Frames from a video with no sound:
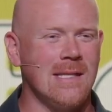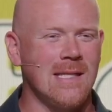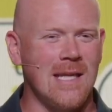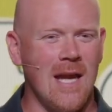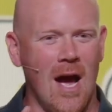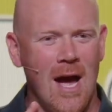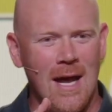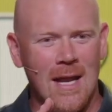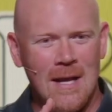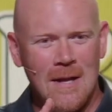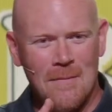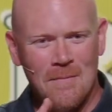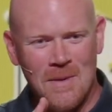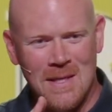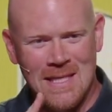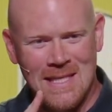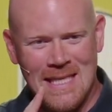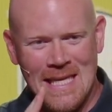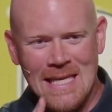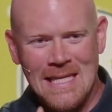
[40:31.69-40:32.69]
Scott
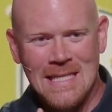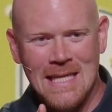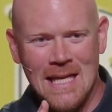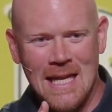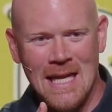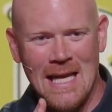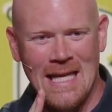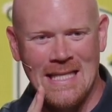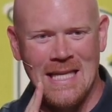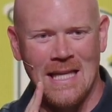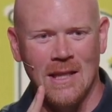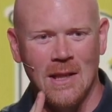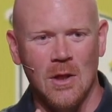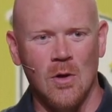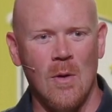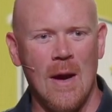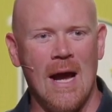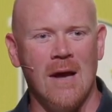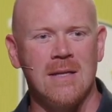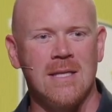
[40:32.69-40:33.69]
sees it, it's a
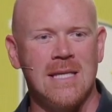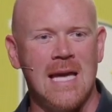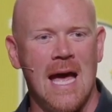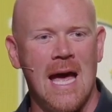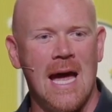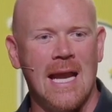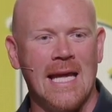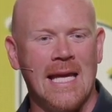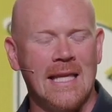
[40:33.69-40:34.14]
little outside.